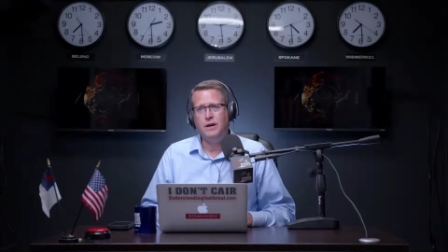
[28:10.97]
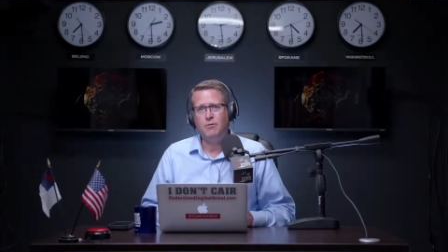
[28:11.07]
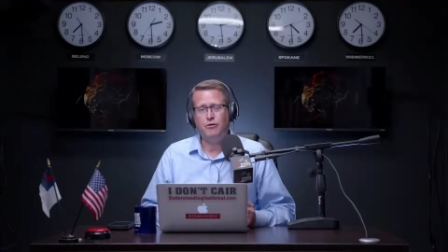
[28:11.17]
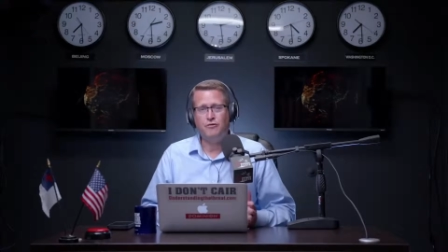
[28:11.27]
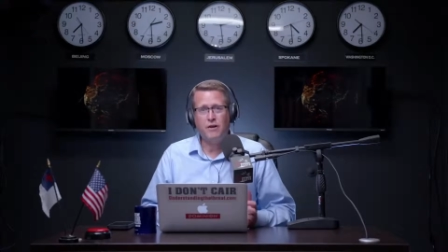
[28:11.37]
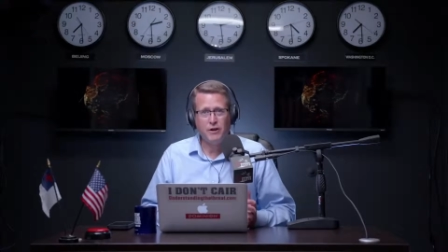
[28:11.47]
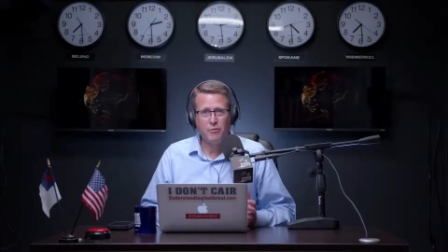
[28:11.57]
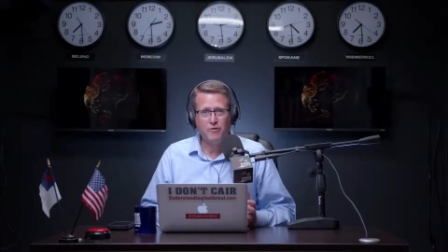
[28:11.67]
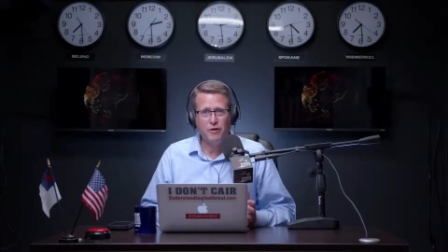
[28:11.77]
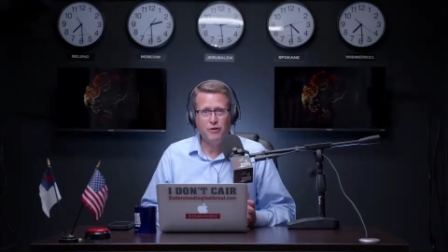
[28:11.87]
it was
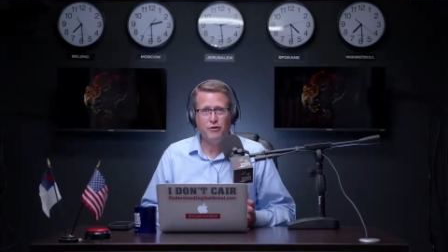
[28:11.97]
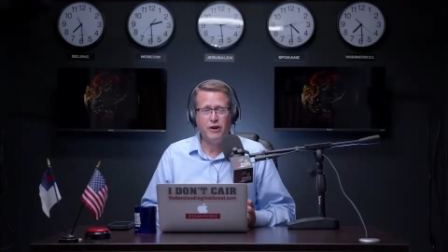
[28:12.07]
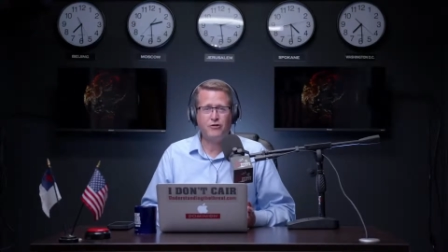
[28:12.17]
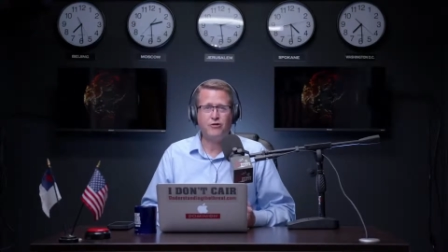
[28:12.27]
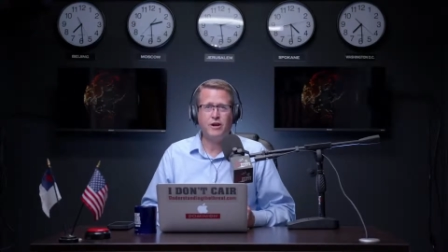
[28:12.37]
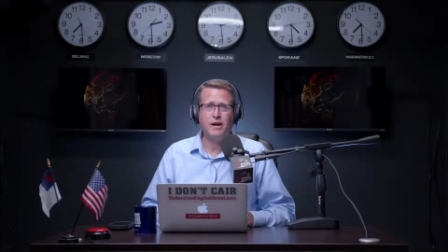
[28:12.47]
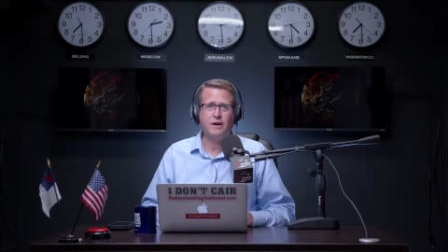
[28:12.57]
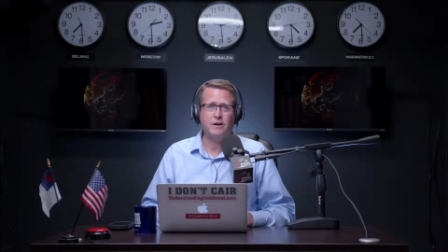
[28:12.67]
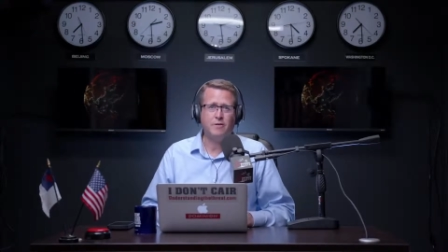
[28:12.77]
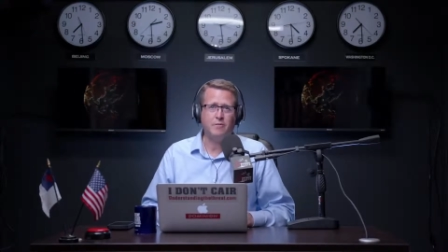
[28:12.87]
finally revealed
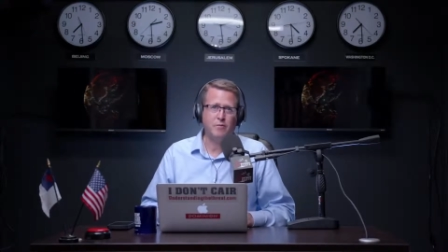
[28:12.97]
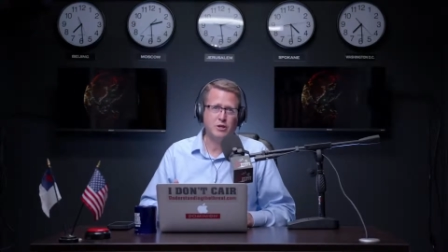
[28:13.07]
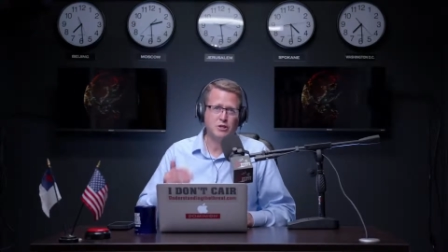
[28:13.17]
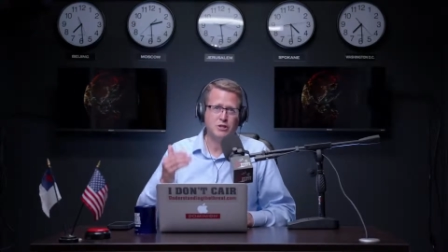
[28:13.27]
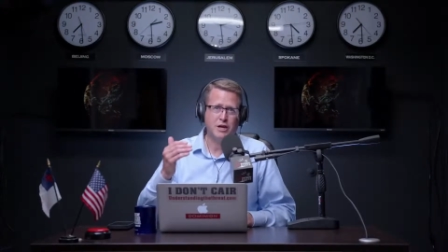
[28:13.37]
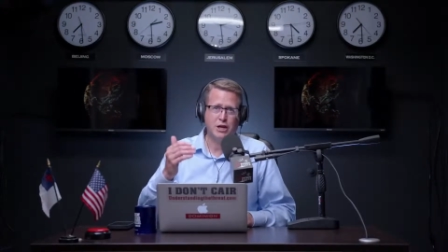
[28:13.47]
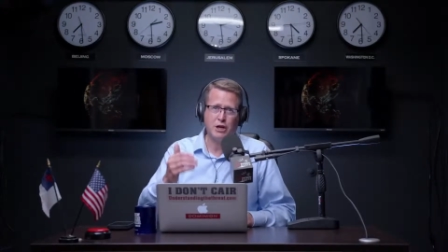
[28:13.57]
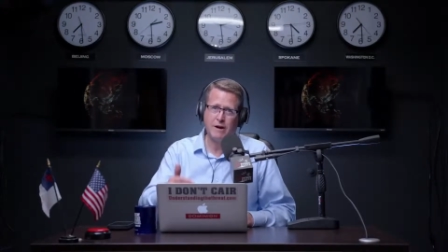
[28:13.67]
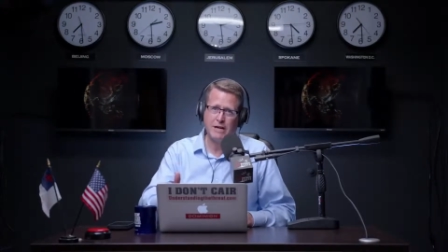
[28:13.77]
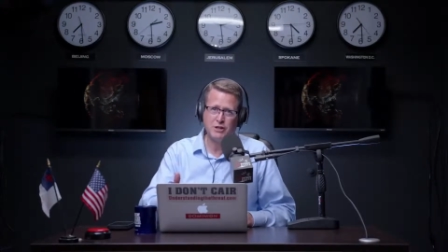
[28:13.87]
yesterday, and we just say
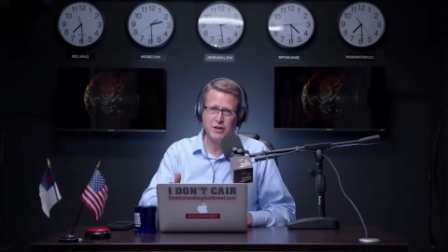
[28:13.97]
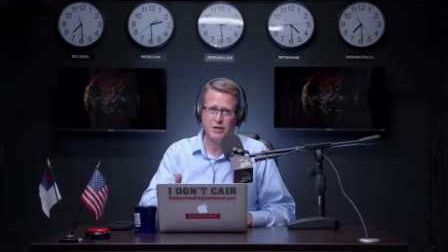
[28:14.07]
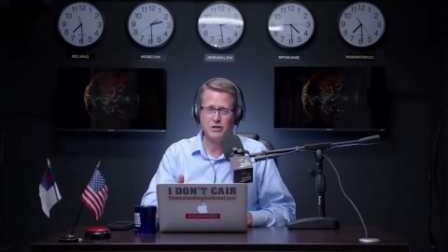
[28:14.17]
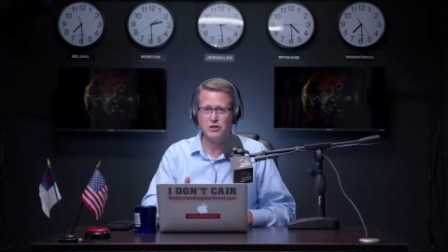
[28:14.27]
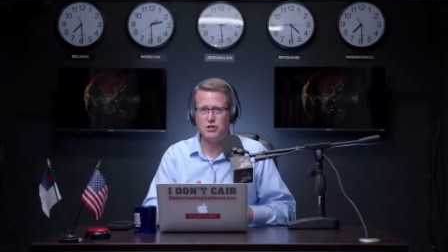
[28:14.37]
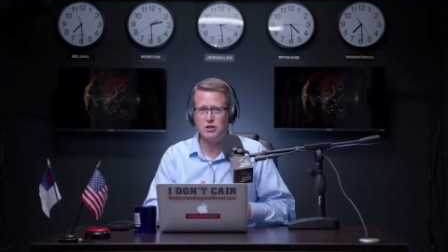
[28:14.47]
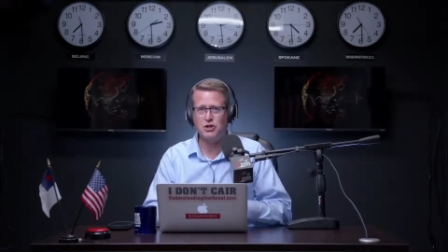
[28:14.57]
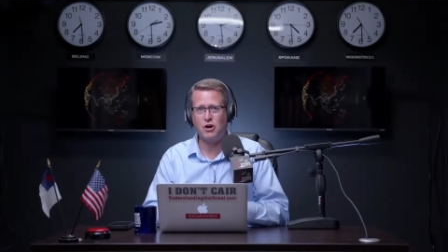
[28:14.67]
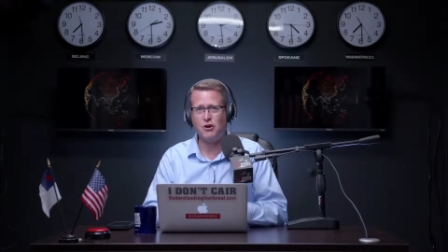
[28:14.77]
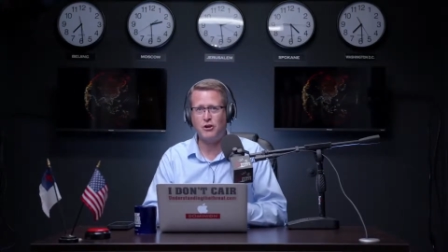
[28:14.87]
congratulations to
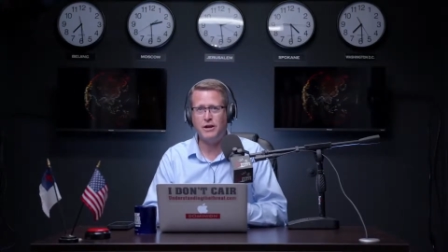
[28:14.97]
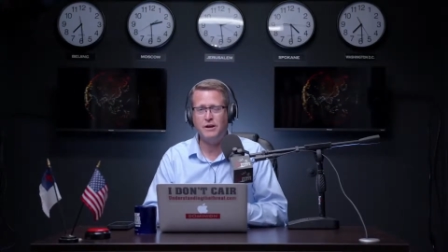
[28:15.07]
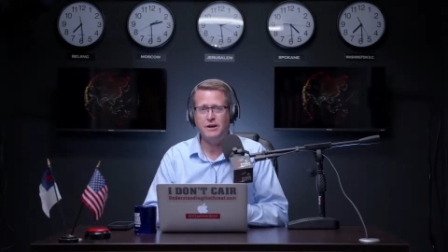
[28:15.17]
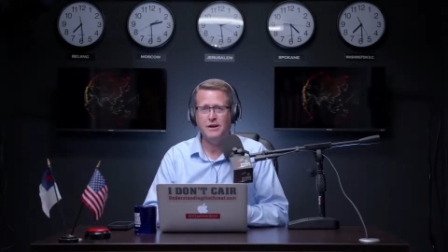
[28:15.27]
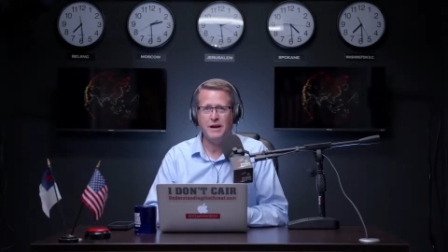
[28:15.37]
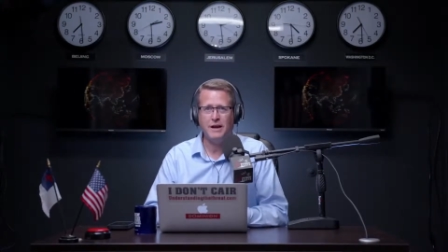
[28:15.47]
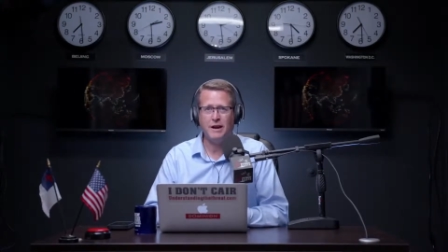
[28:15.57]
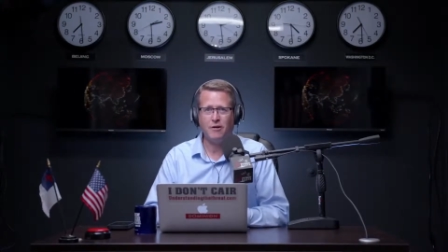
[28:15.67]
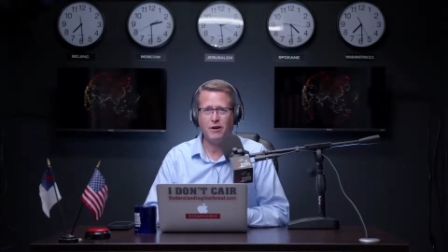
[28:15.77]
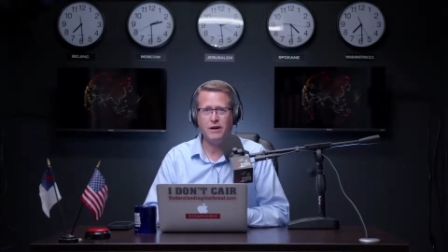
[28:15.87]
Charlie and
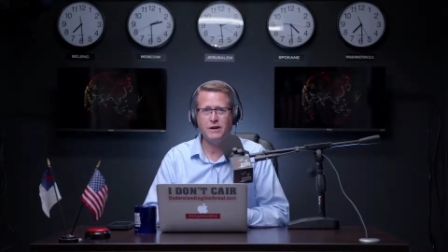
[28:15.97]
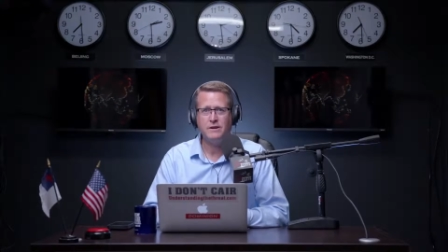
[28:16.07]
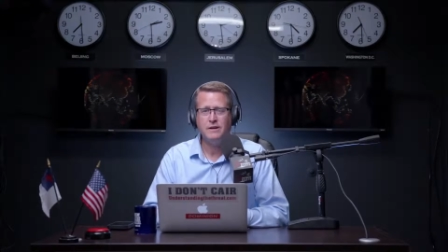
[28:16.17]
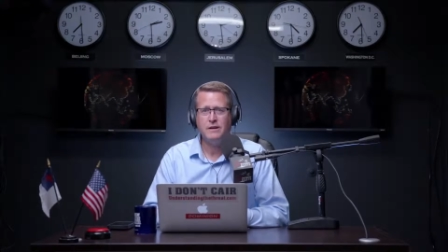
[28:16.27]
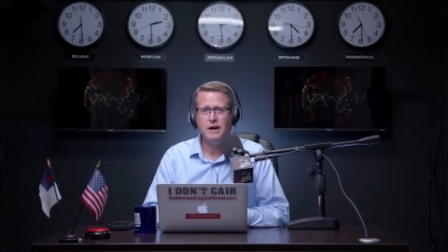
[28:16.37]
Erica.